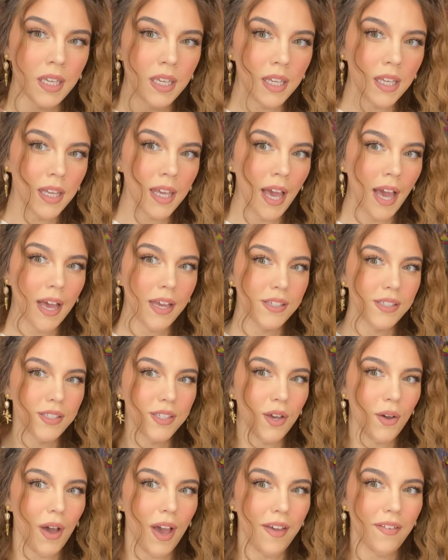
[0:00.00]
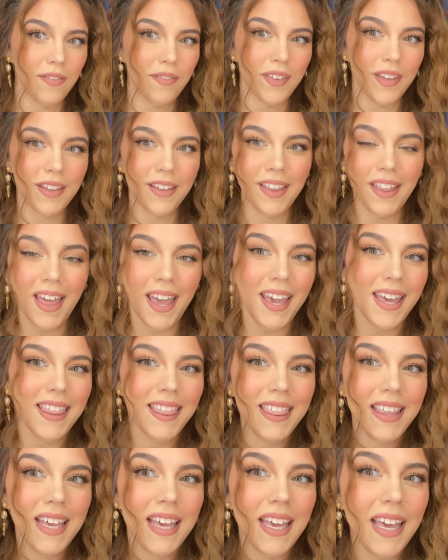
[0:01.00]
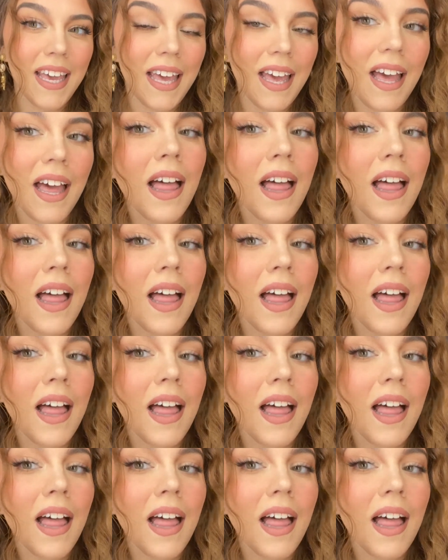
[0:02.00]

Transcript: Yeah, so I feel like the